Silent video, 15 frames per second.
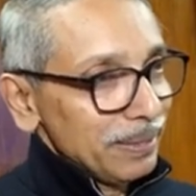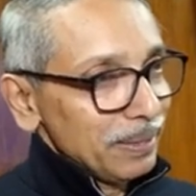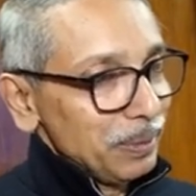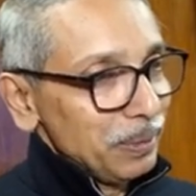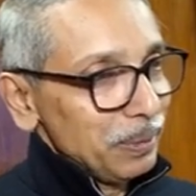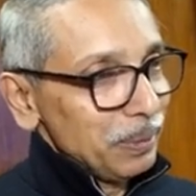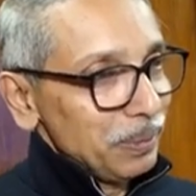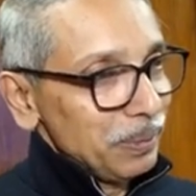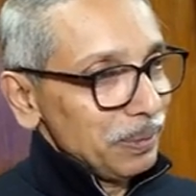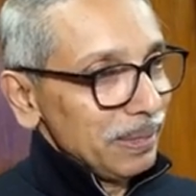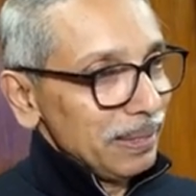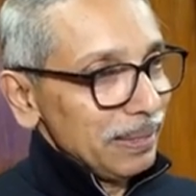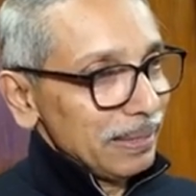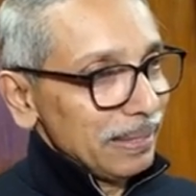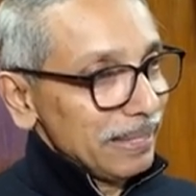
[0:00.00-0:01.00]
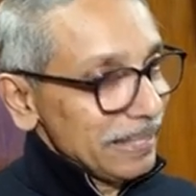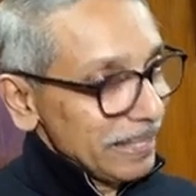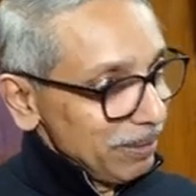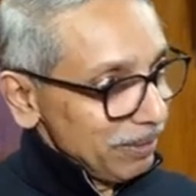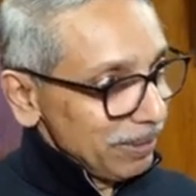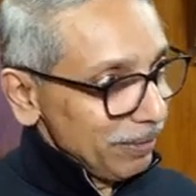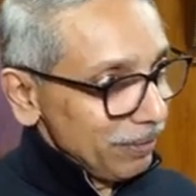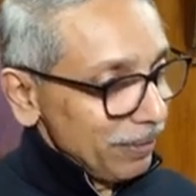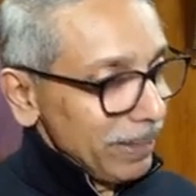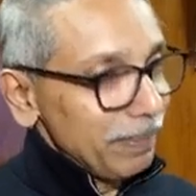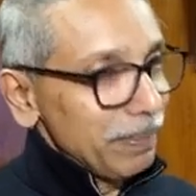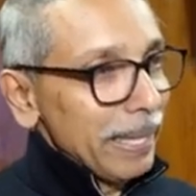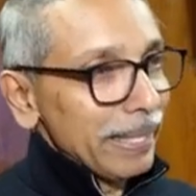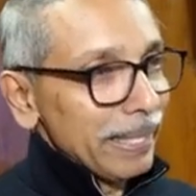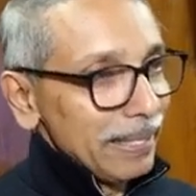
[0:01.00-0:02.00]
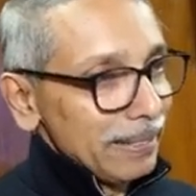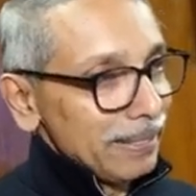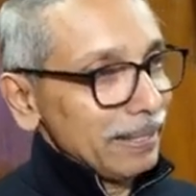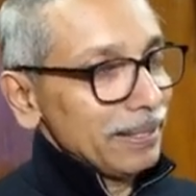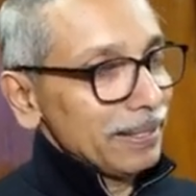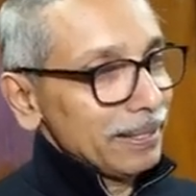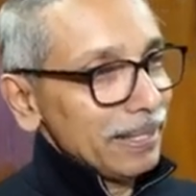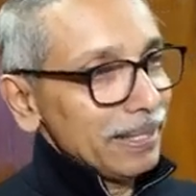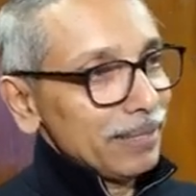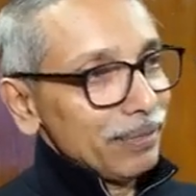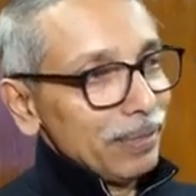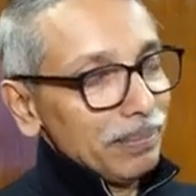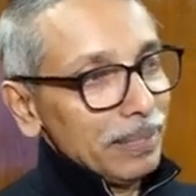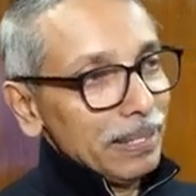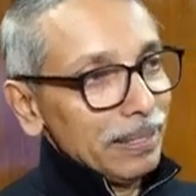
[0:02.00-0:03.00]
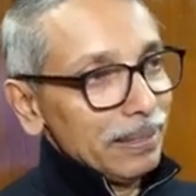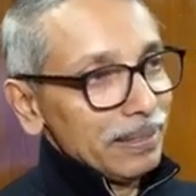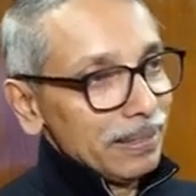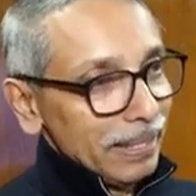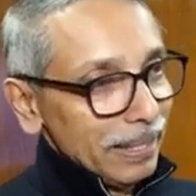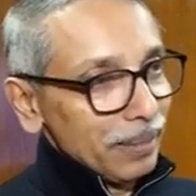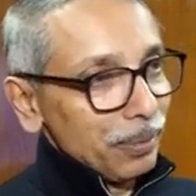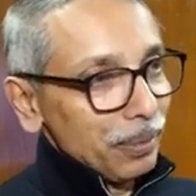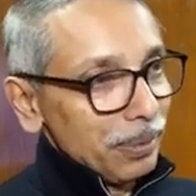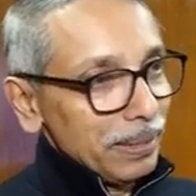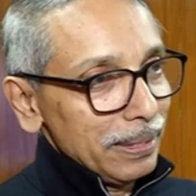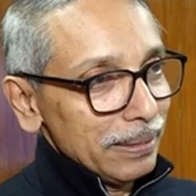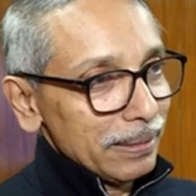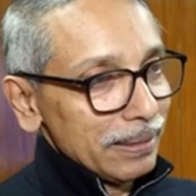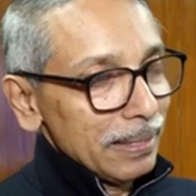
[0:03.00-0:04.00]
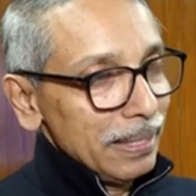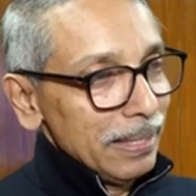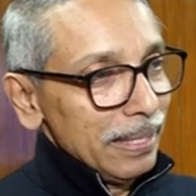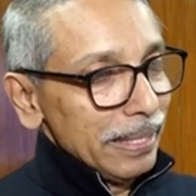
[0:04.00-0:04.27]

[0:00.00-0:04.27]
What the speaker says: to receive the feedback and suggestions from the stakeholders.